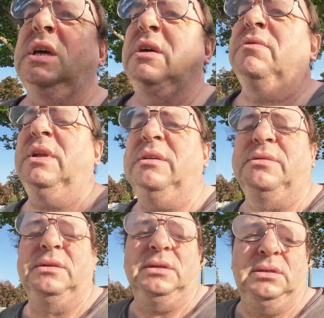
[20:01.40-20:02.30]
half
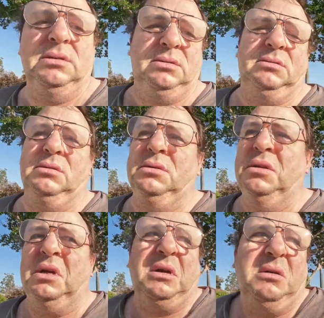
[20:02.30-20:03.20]
left.
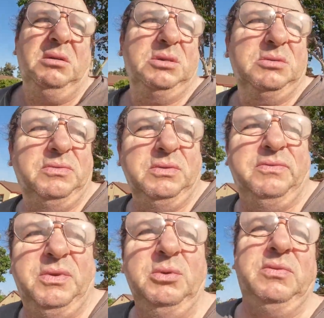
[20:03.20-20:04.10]
I only shoot
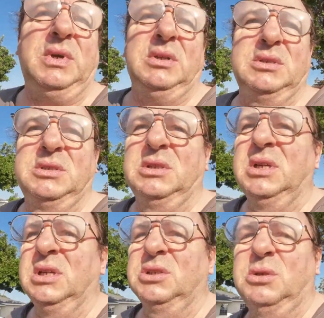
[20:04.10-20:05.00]
few files,
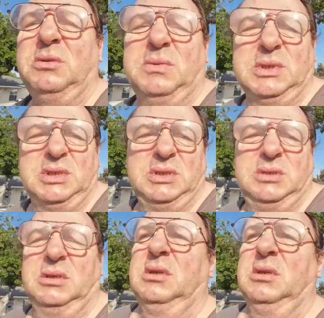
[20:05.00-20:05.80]
short ones.